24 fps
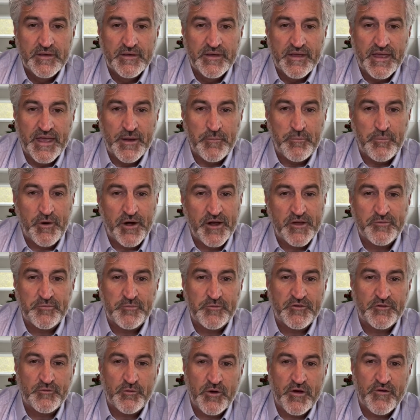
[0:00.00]
And price per
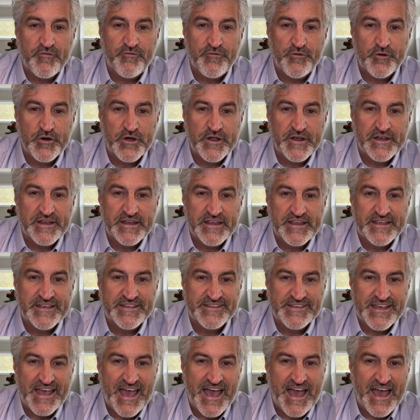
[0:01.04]
square foot
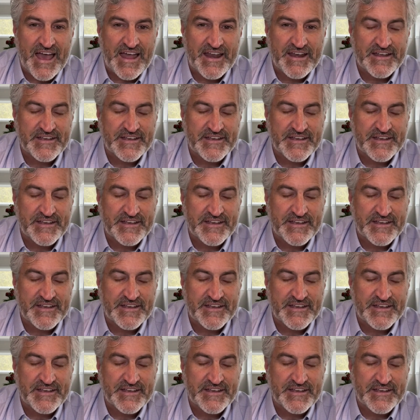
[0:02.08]
is at